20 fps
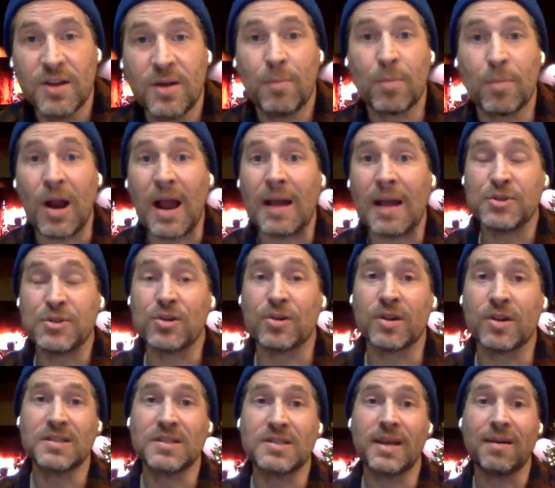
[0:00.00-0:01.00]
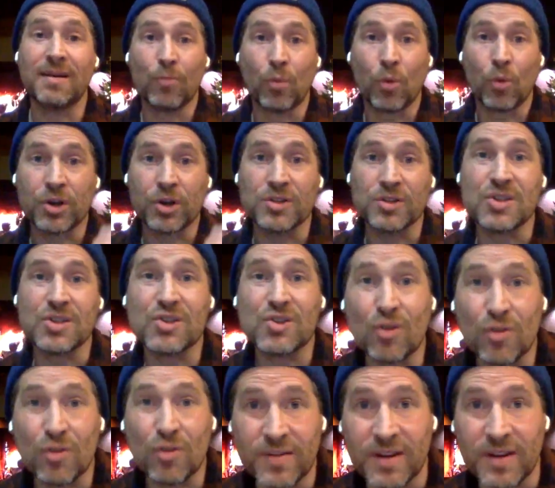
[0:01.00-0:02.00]
perhaps you're going to take a more
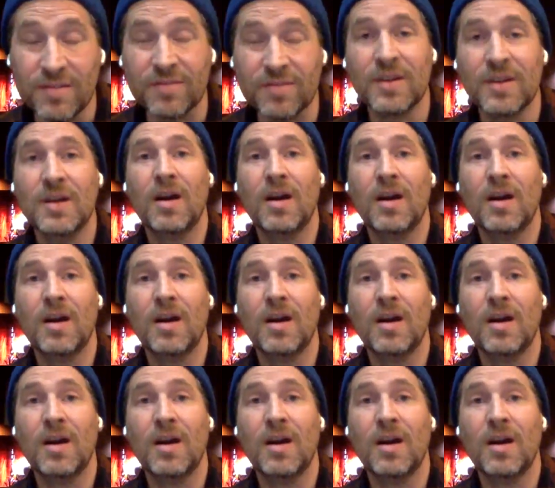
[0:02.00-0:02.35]
conservative,